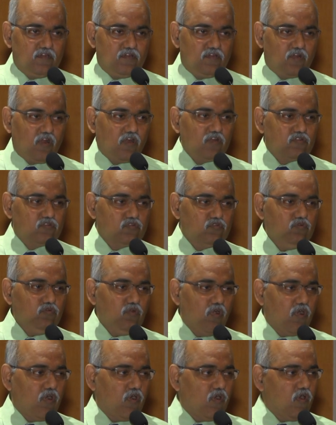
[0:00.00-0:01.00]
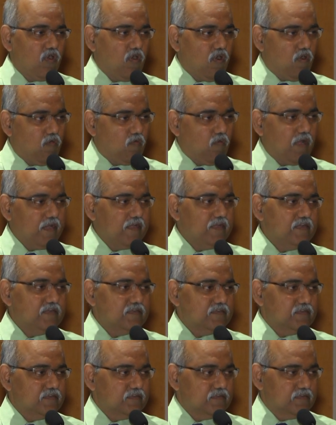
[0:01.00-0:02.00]
not to avoid
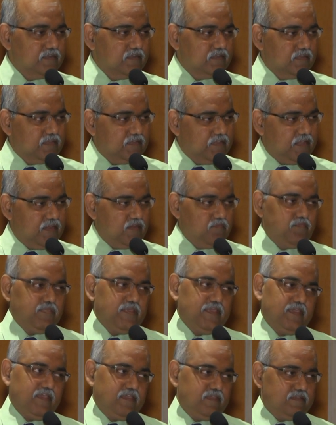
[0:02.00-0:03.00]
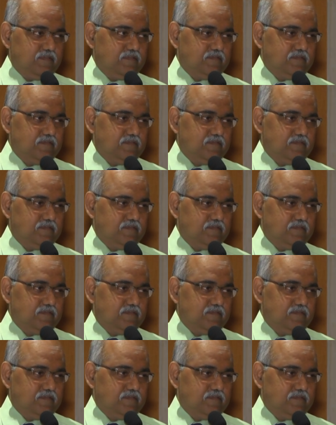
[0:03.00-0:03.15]
the NPA.